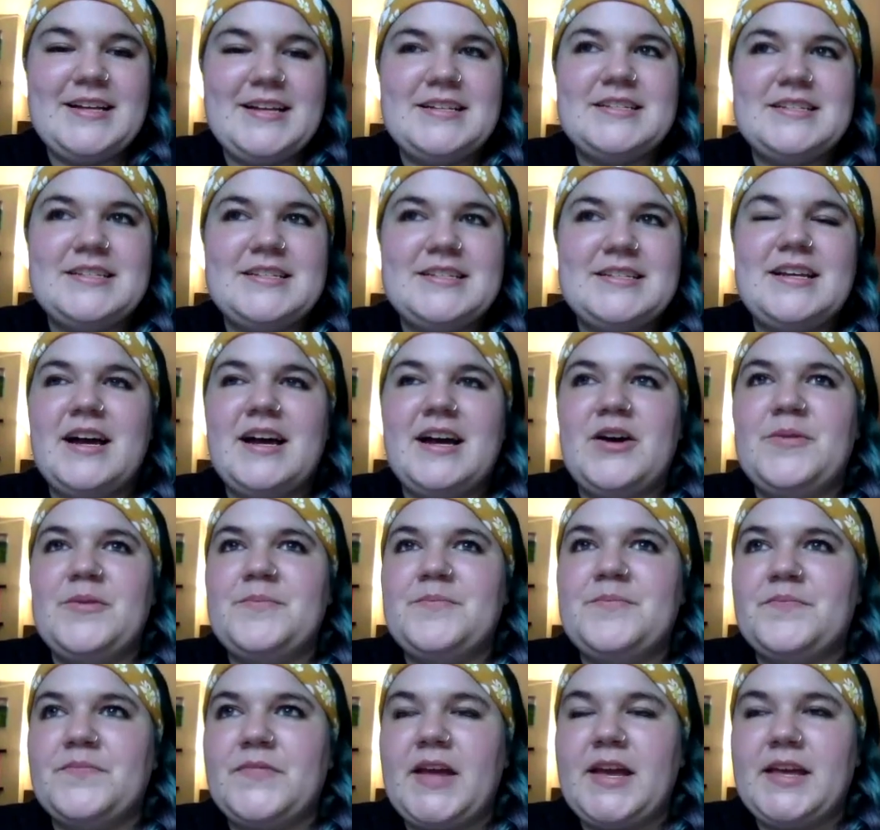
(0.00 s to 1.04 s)
and
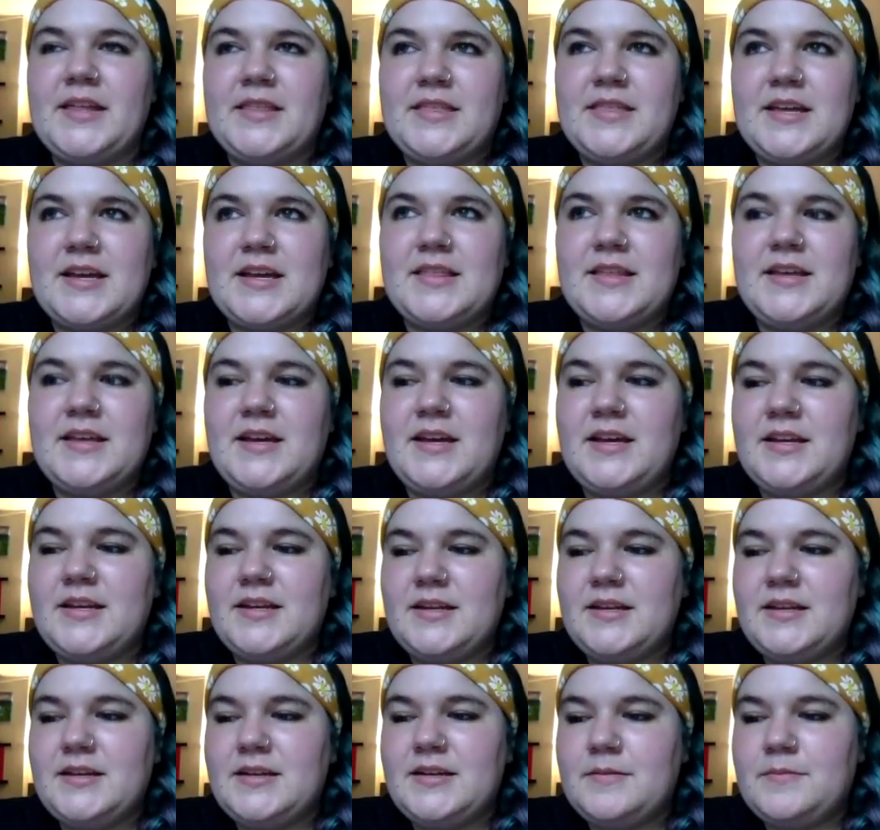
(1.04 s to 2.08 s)
um, I think that